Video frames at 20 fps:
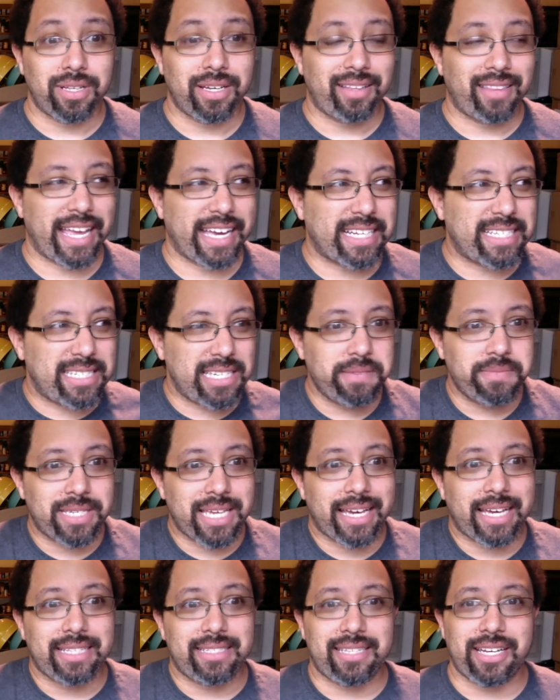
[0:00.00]
Like, it seems
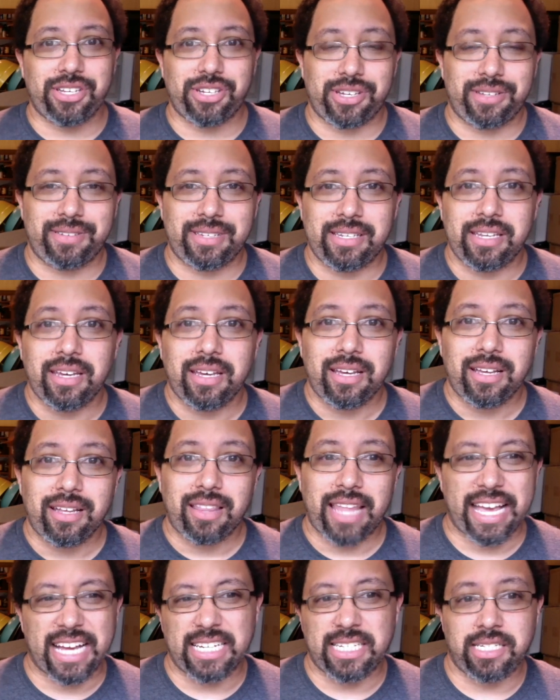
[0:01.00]
like it's such a
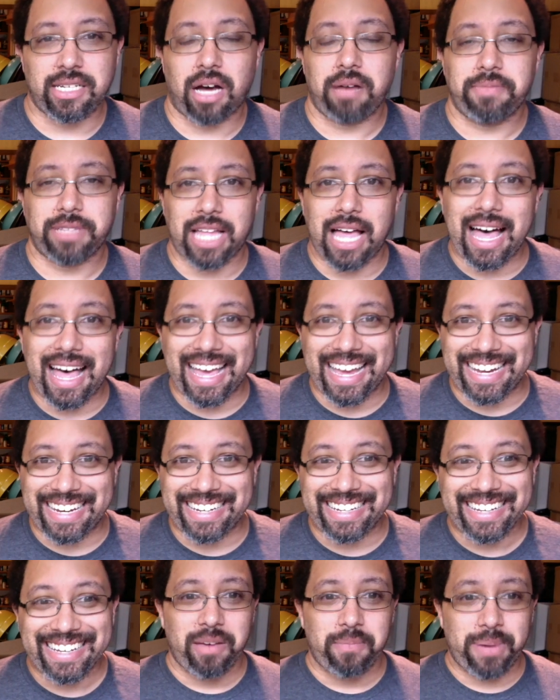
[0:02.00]
dumb
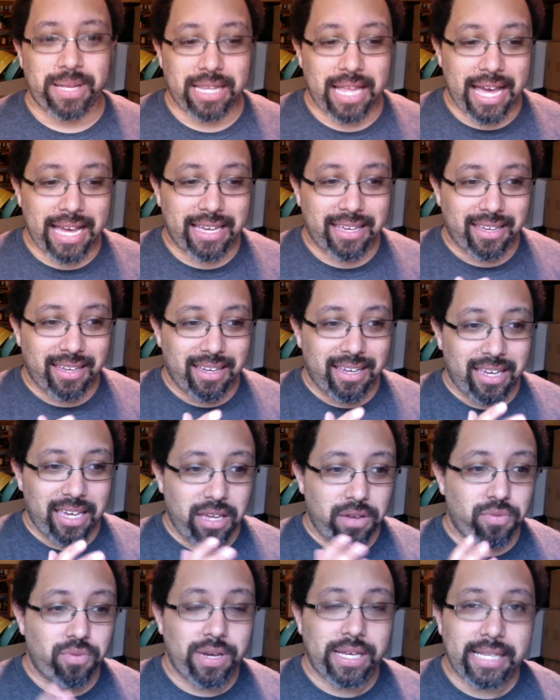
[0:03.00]
line, but like,
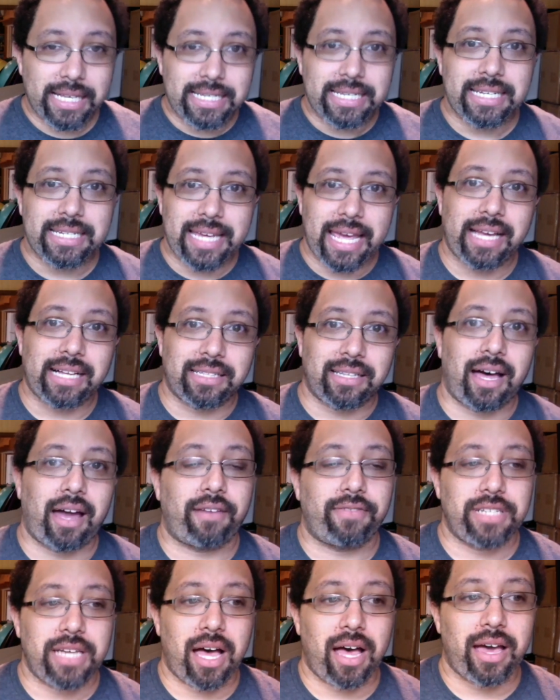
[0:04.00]
he really did take a lot
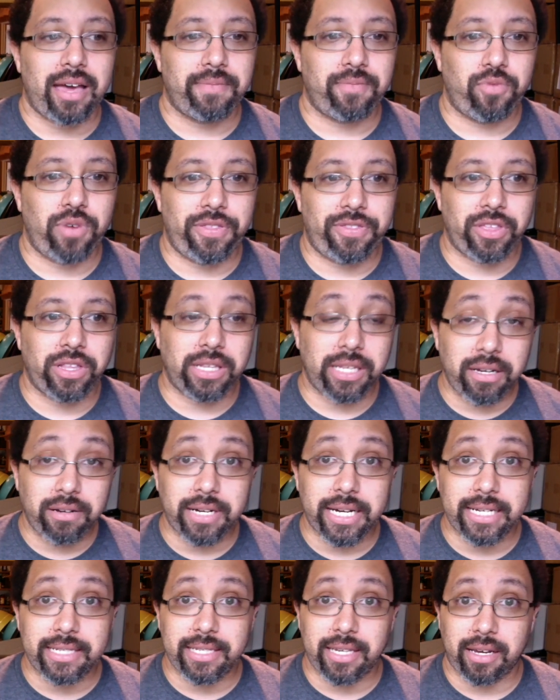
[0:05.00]
of time with the
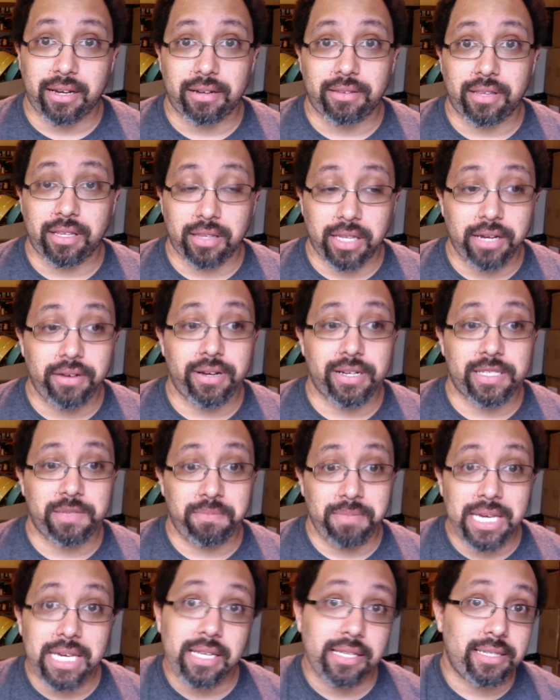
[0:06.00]
lyrics here. The lyrics
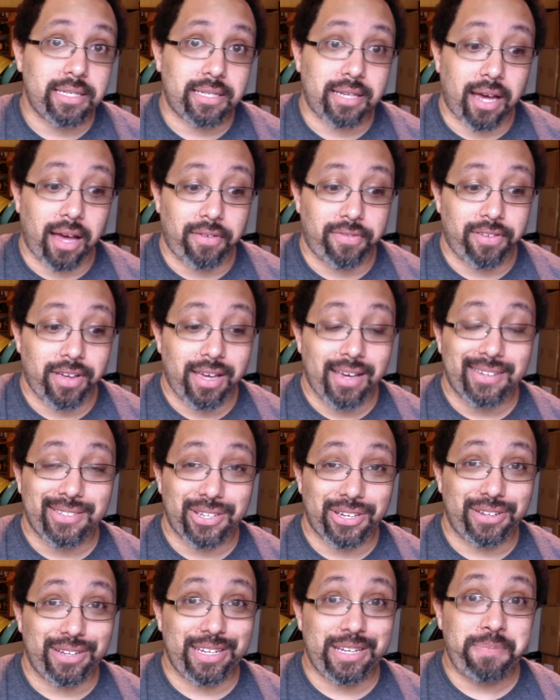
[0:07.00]
mean stuff, so
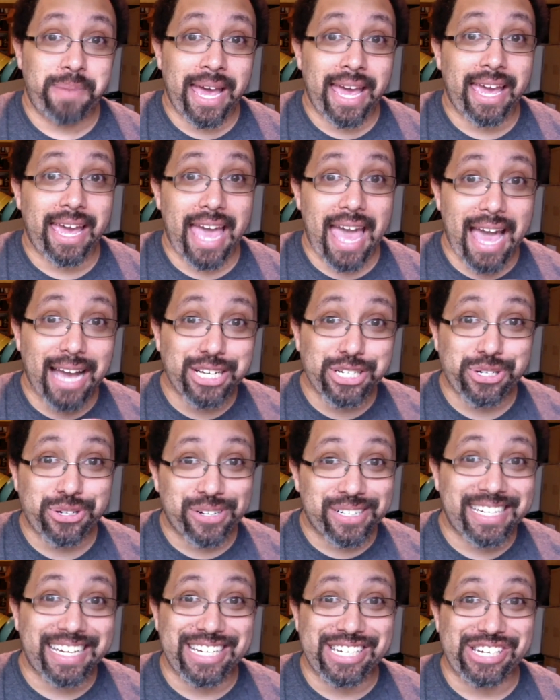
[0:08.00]
you need to pay extra
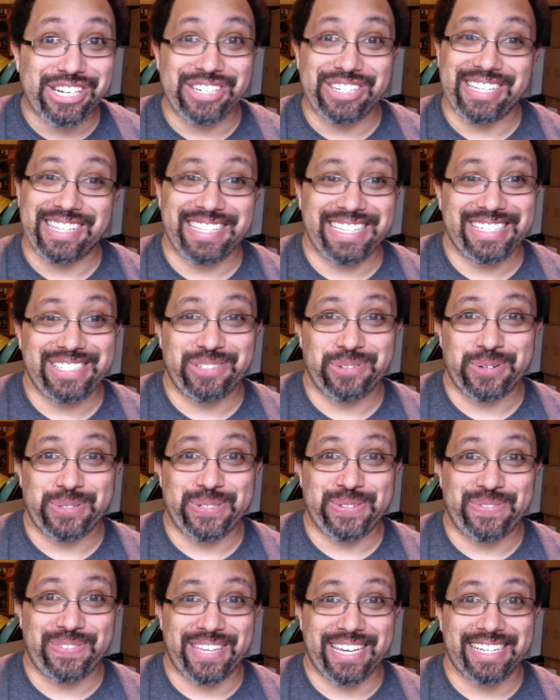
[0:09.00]
attention to these
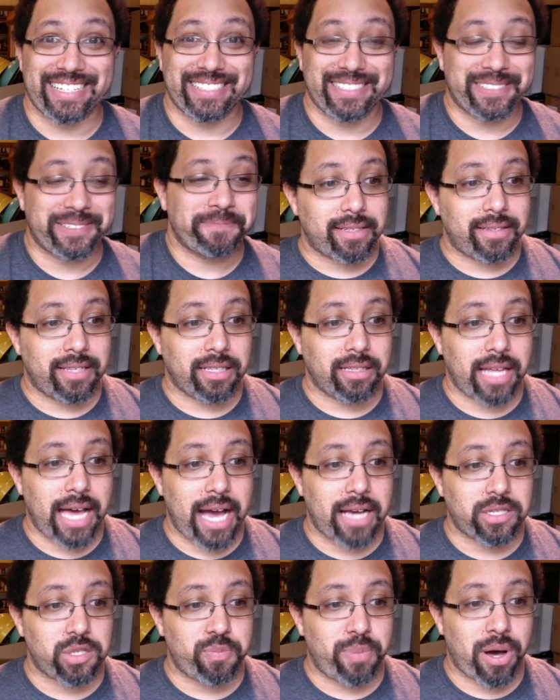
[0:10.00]
sorts of things. The
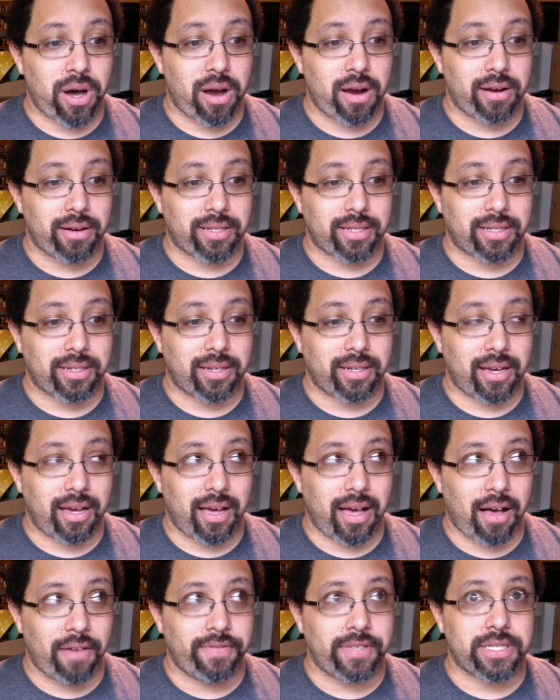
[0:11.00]
last part
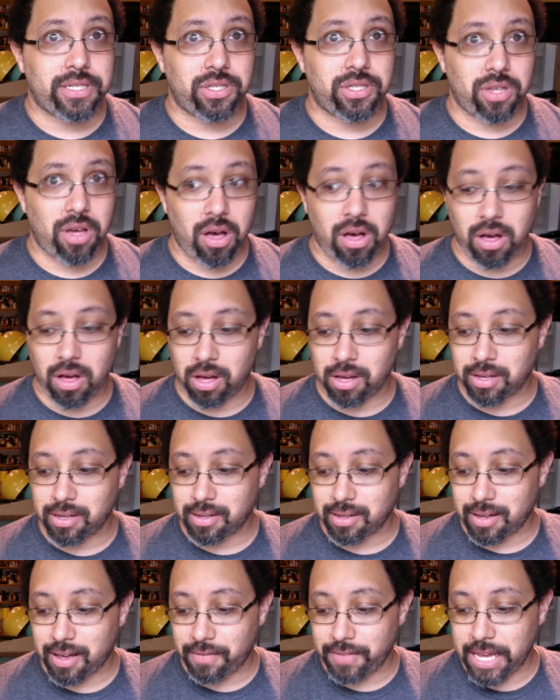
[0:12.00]
of the song
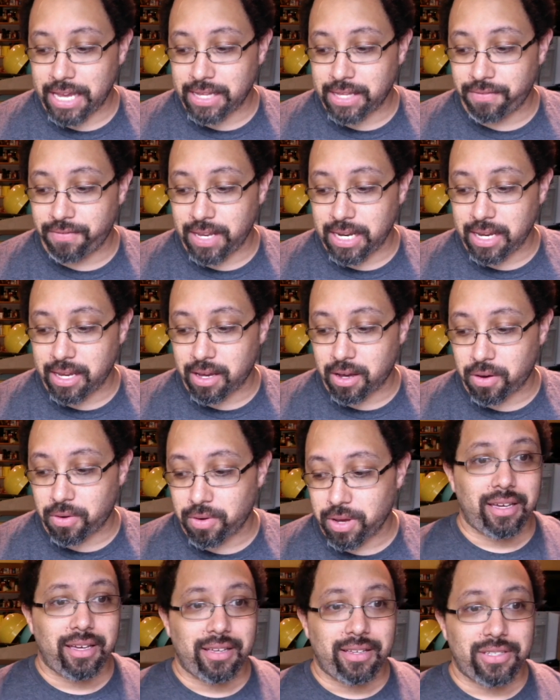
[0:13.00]
in the video,
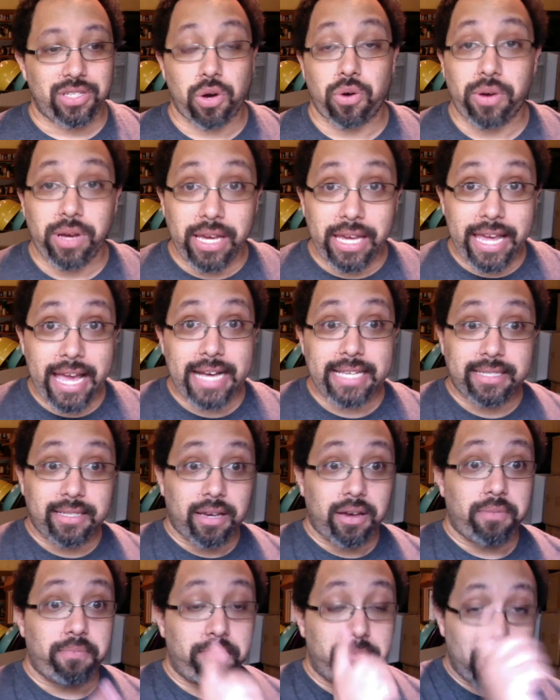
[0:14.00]
so he has
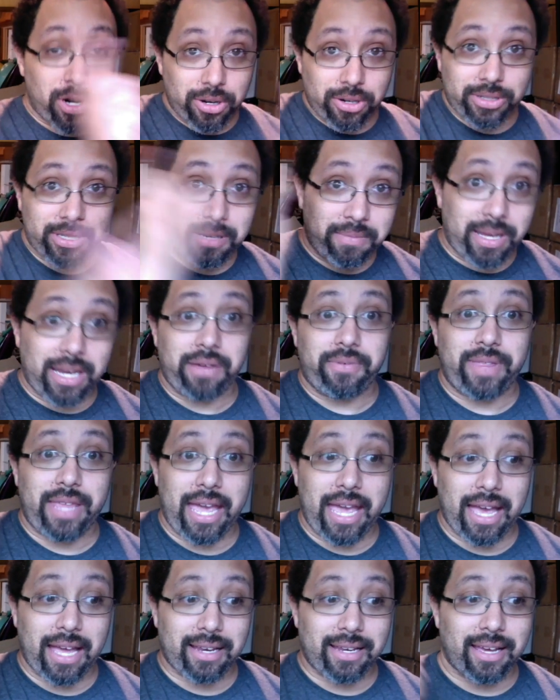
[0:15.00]
murdered somebody with a
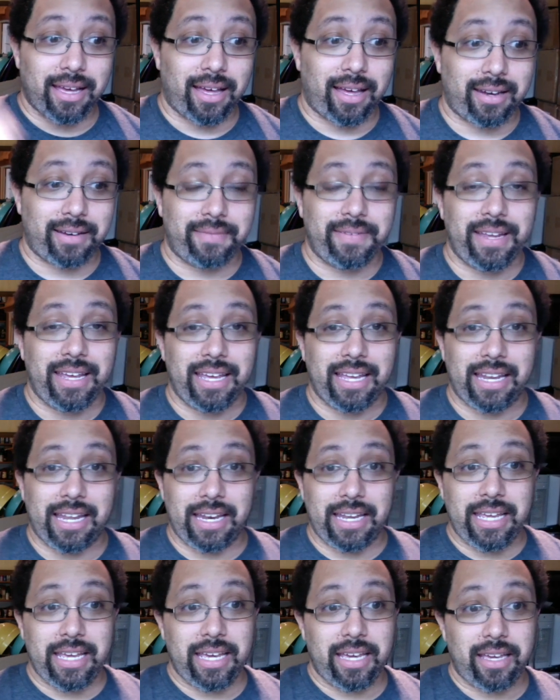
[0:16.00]
handgun, and then
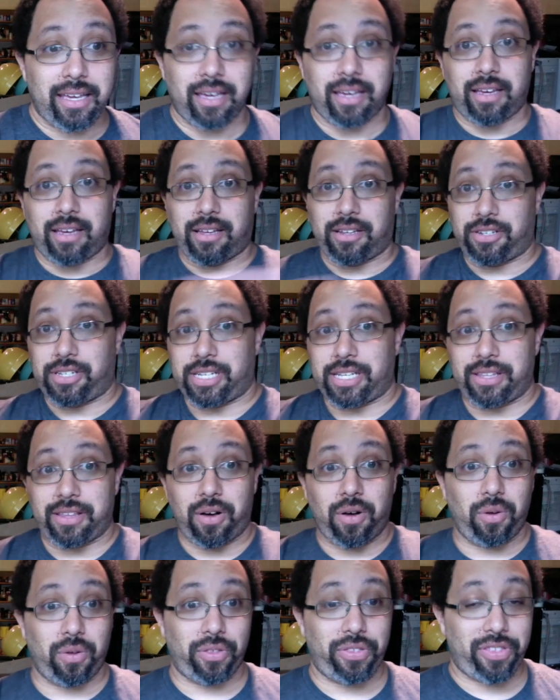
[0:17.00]
he did the
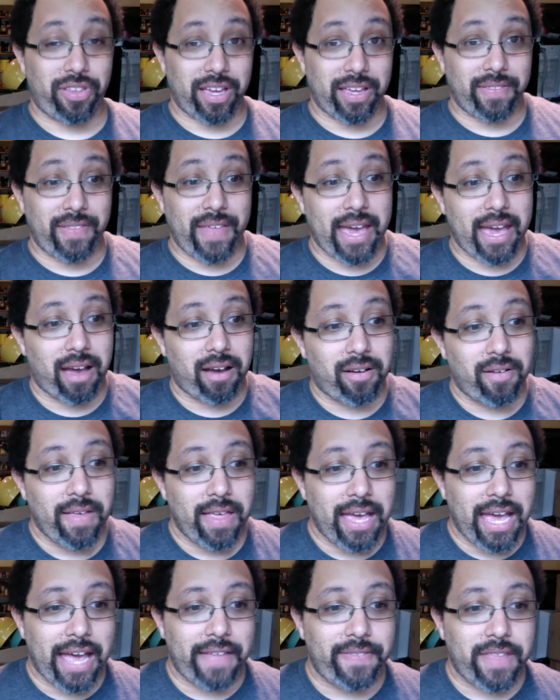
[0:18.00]
whole thing there,
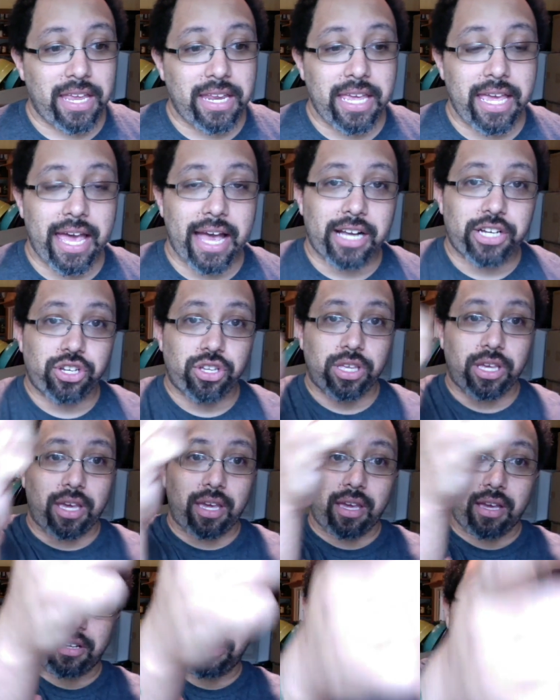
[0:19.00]
and then he
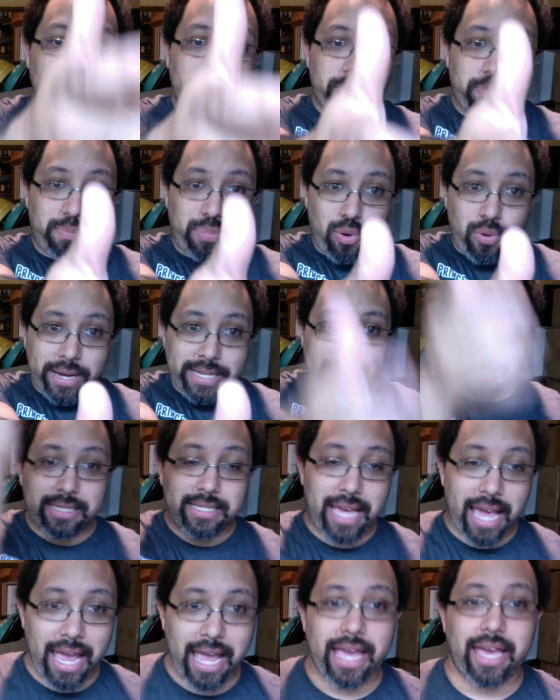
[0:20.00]
actually just points his
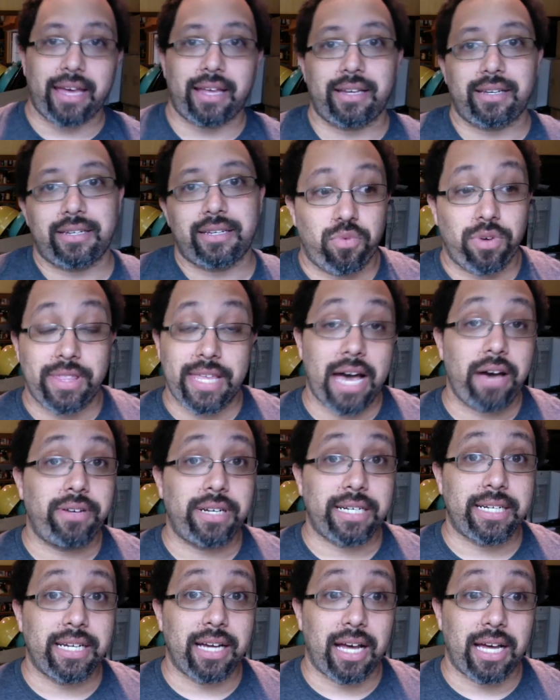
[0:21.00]
hand without a
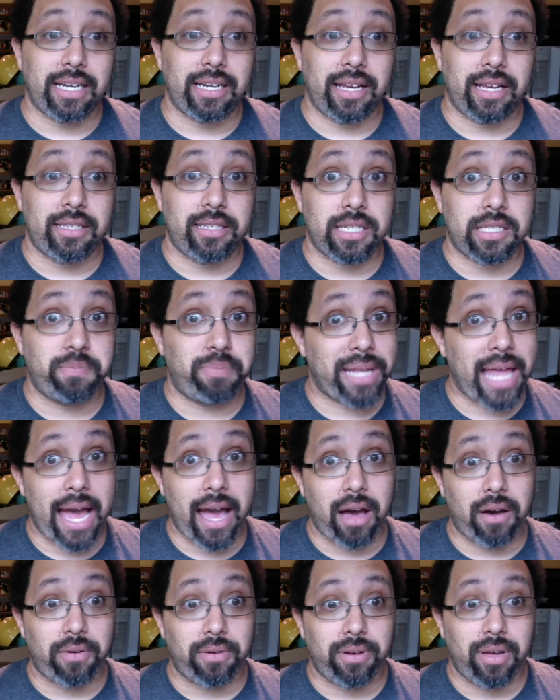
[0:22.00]
gun and says
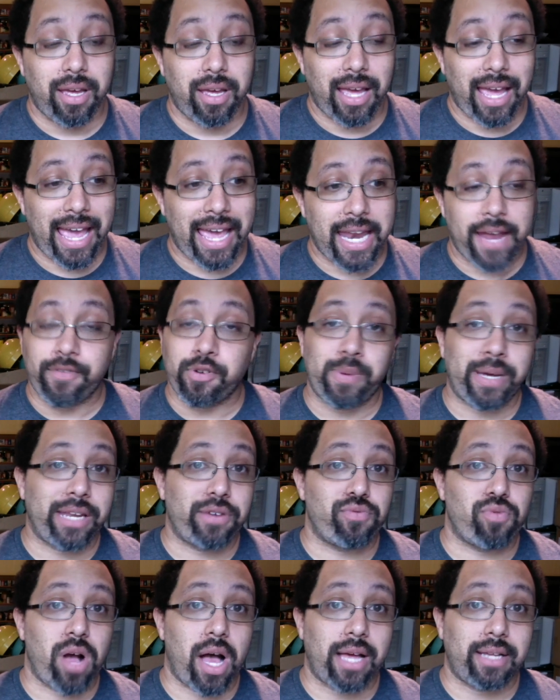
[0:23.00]
"blow," and everybody
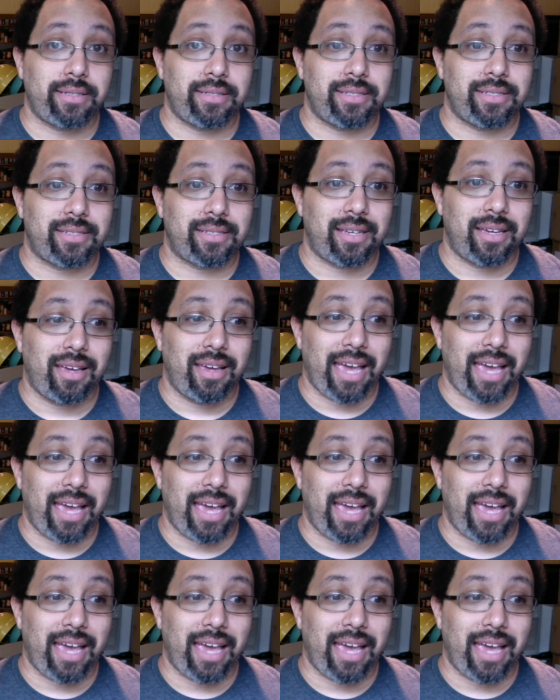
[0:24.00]
runs.